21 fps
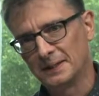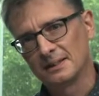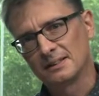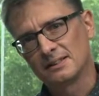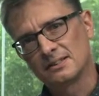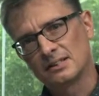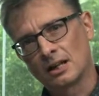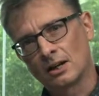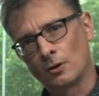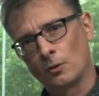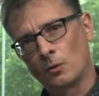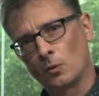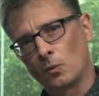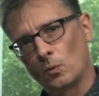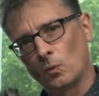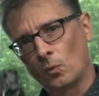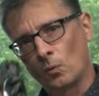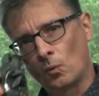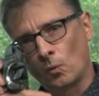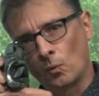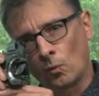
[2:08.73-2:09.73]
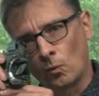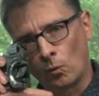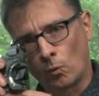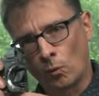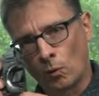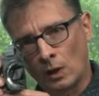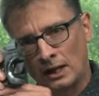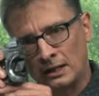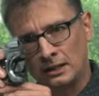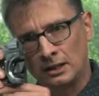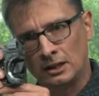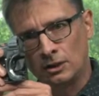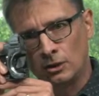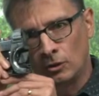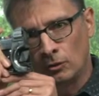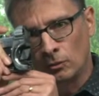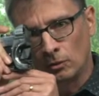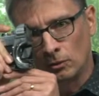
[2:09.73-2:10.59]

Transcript: So when you